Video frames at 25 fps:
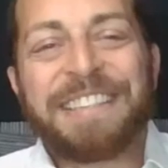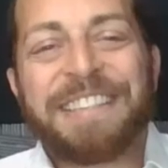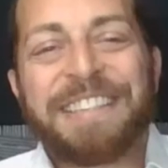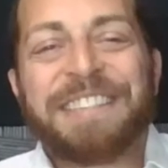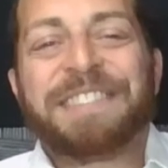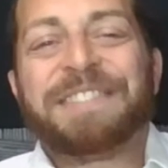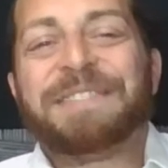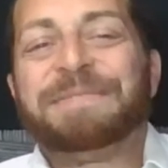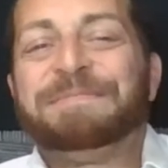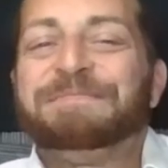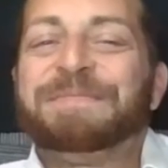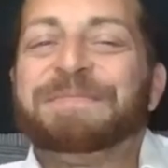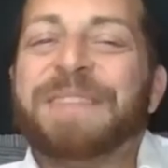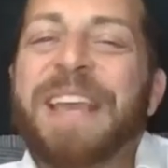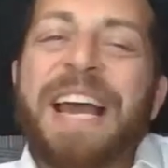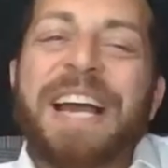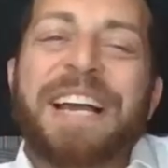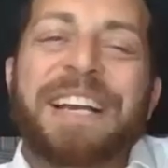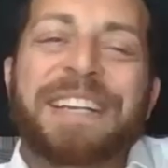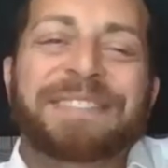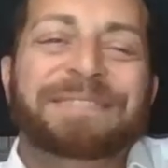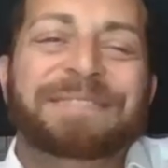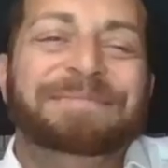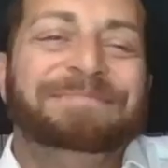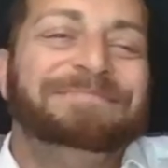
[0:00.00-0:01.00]
this is, yeah,
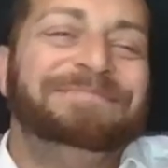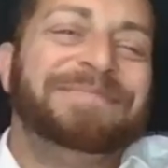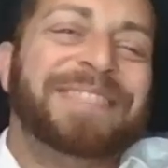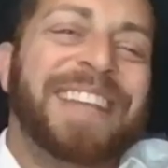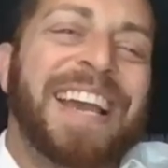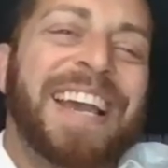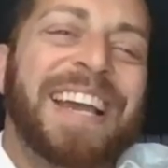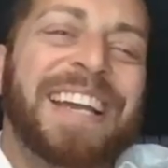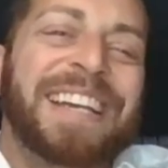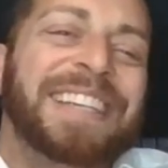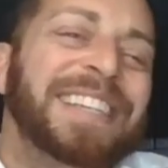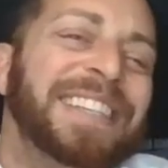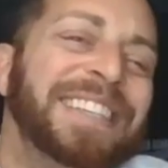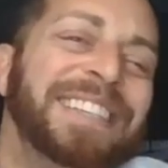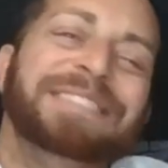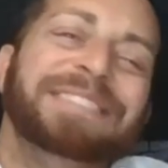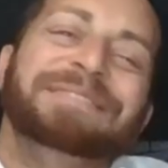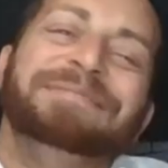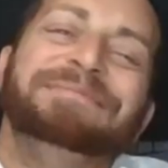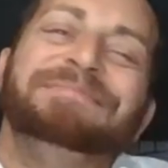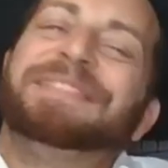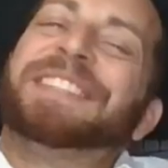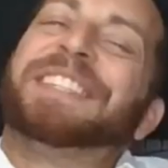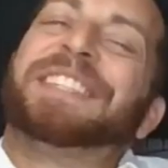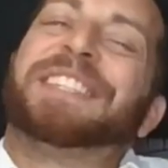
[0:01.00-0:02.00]

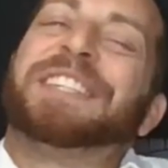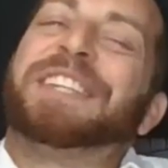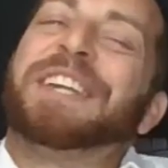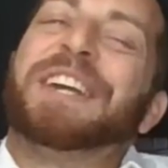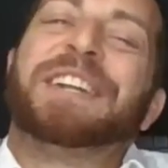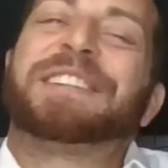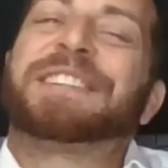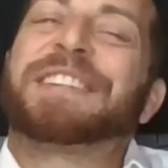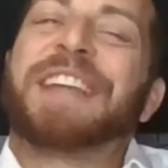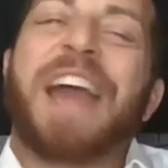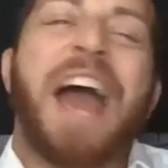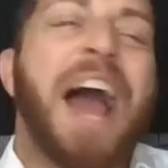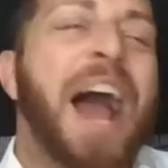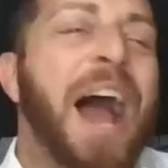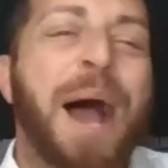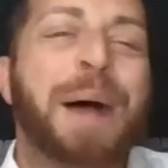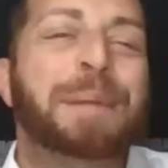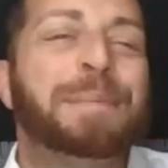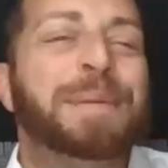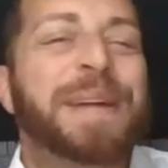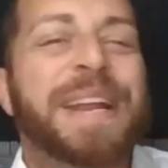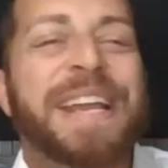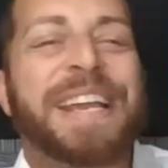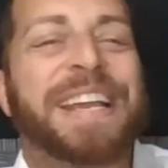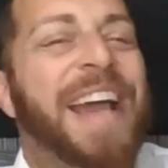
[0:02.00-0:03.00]
good
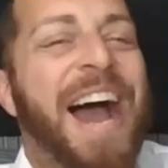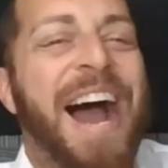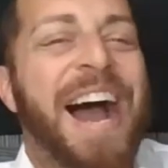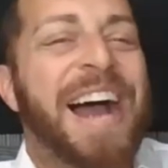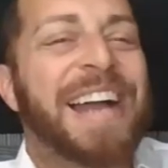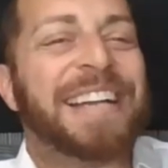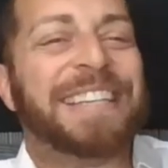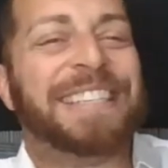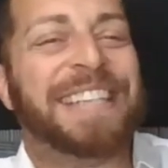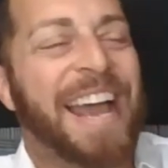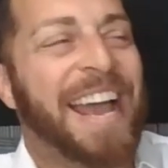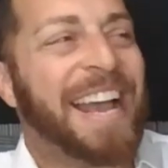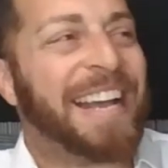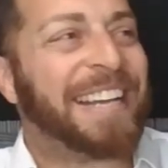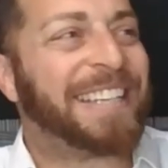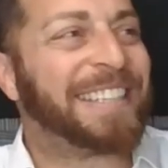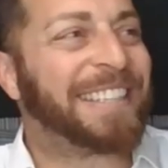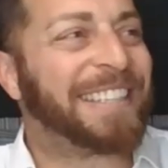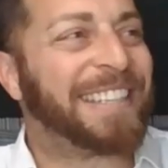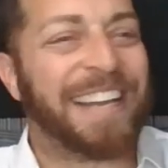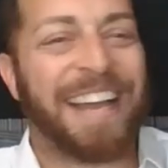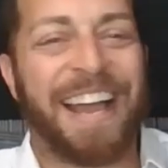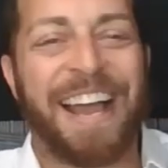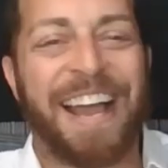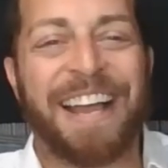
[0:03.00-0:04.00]
comedy
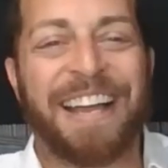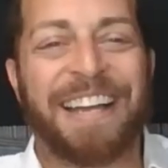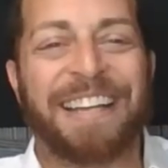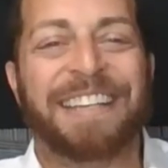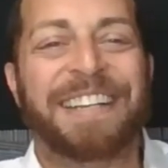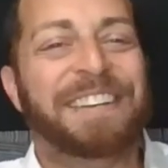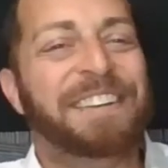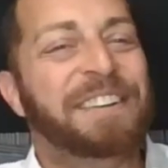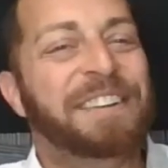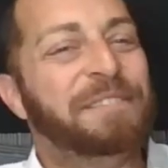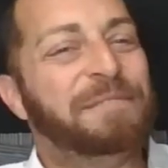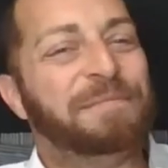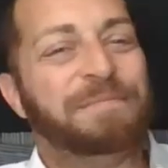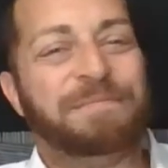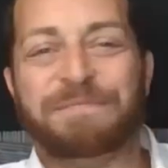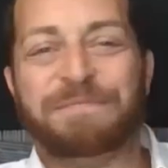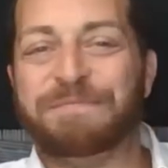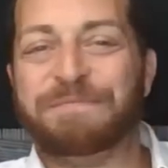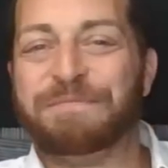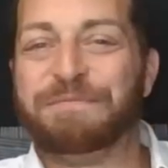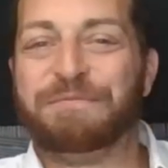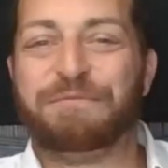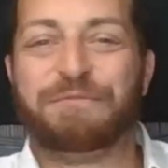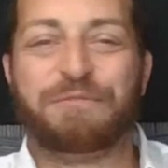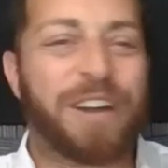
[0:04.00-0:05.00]
context.
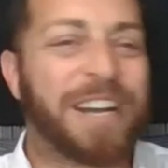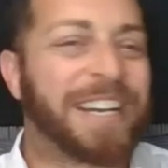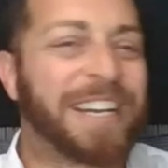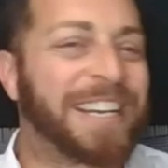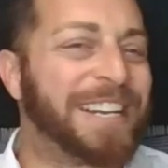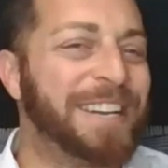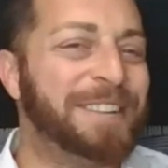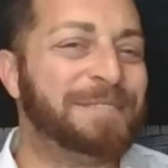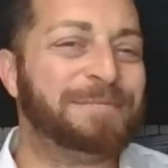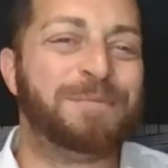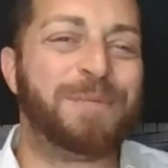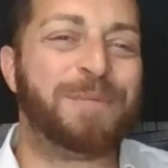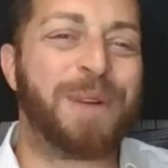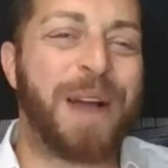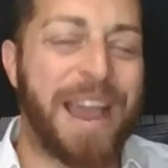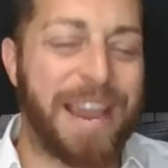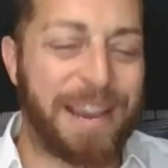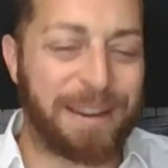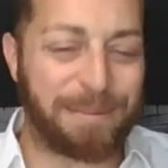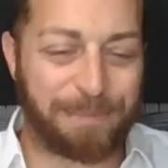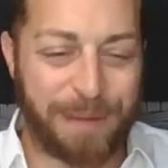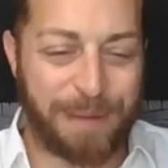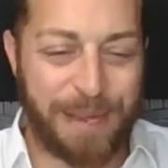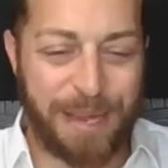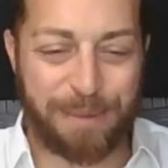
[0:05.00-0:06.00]
Freaking
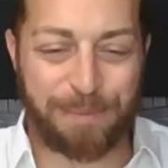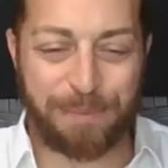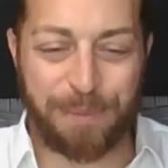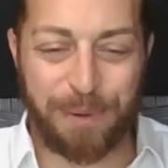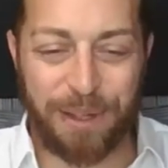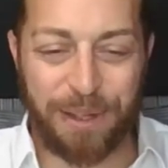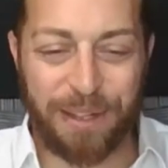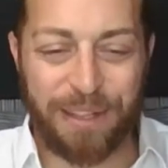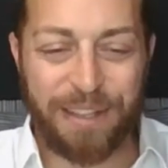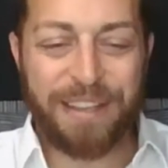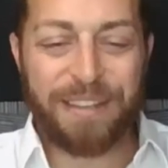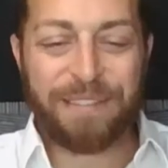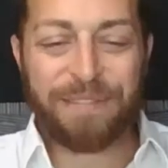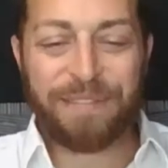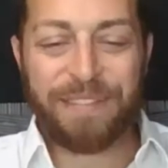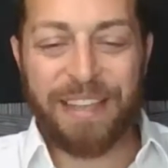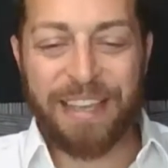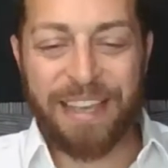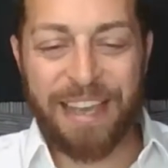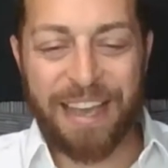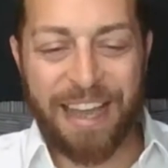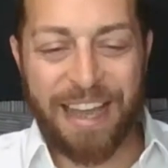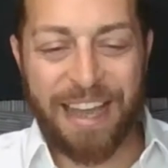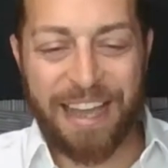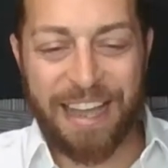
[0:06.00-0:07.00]
white people.
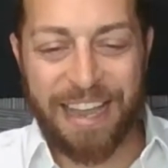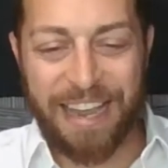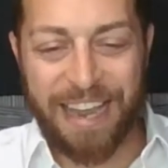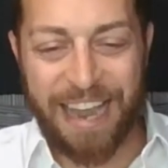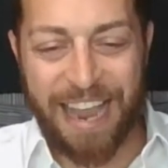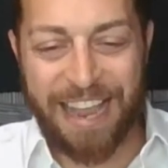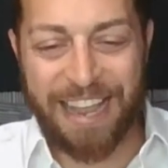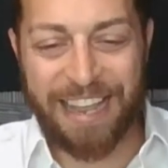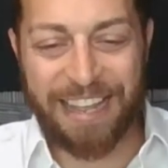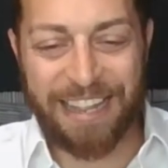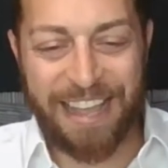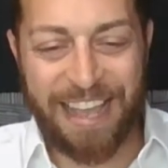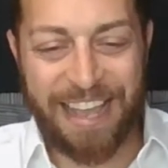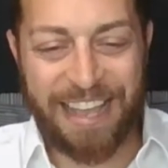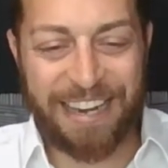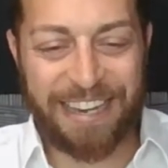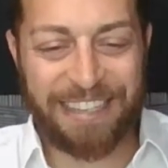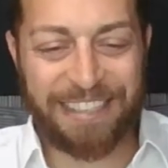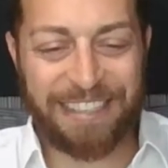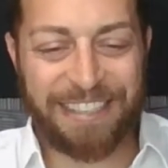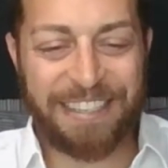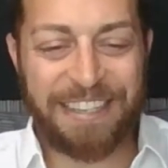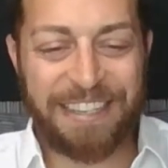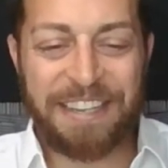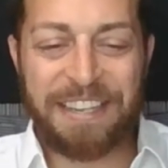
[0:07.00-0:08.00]

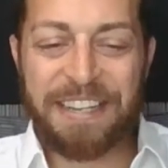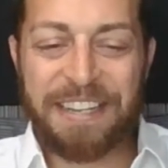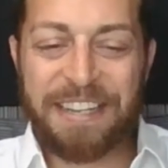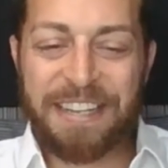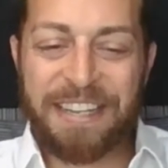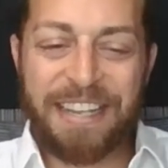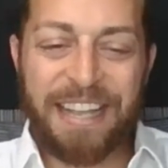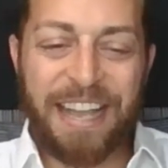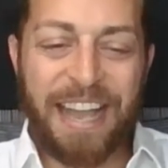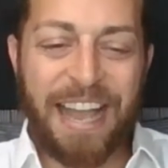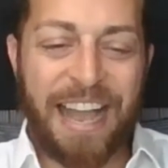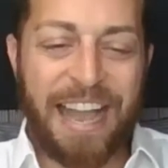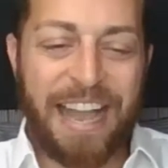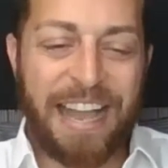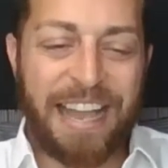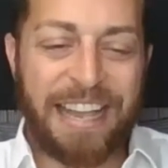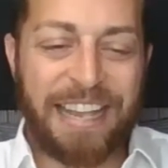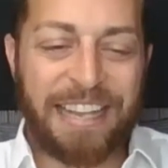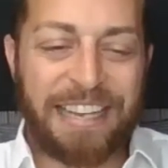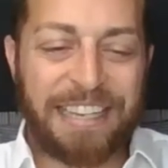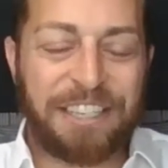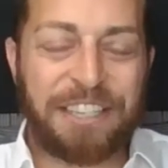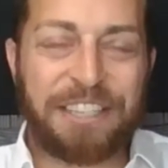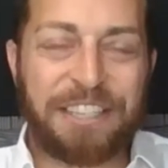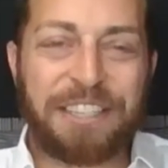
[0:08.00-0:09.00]
Just
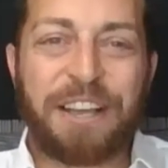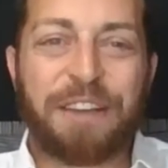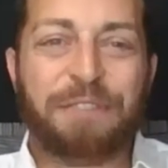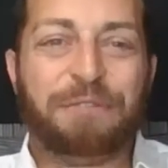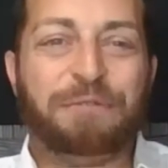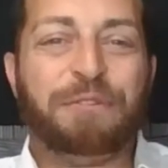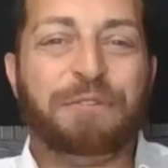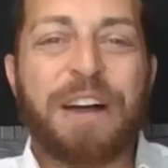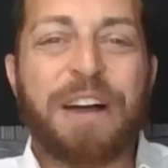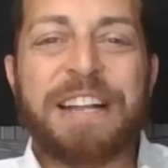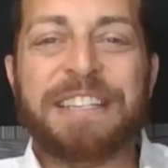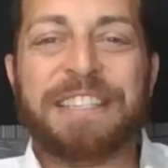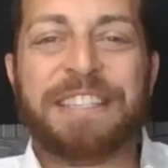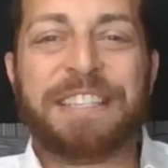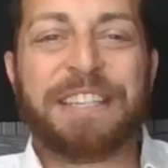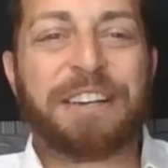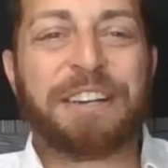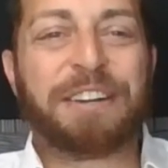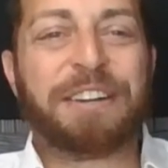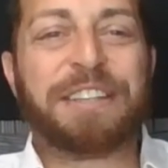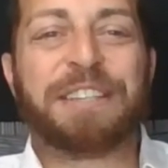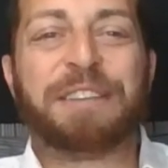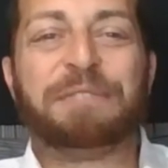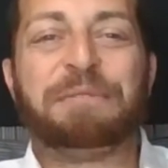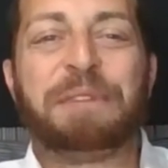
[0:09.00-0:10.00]
a fun
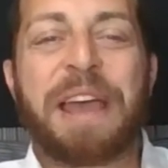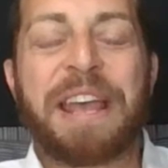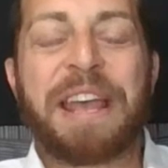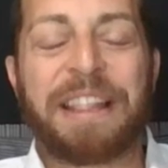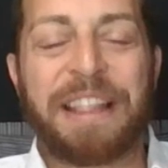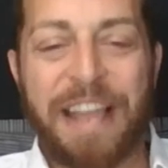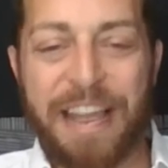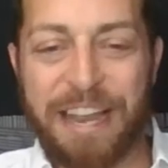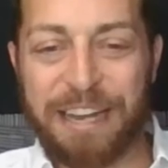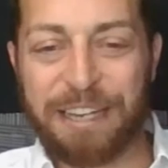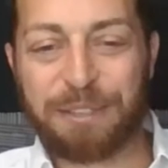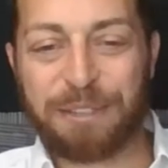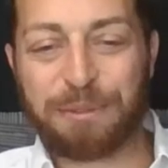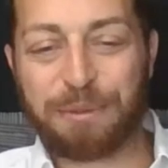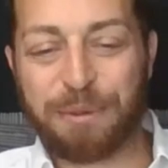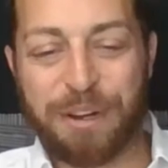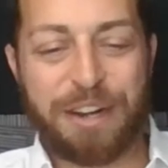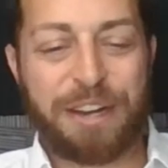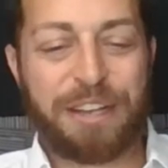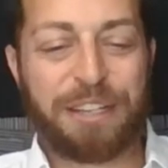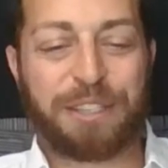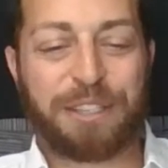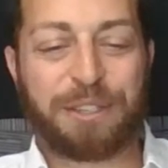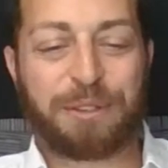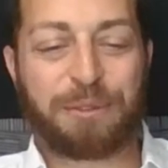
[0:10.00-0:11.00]
series of headlines. We're
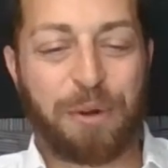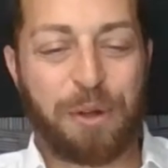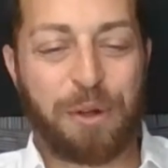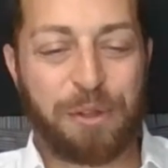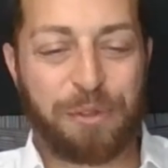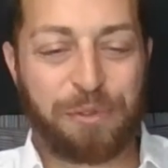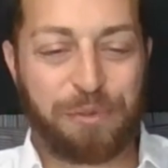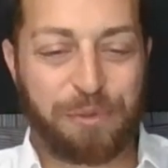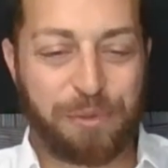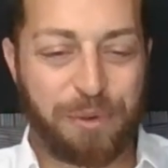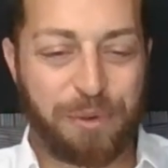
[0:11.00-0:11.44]
going to scroll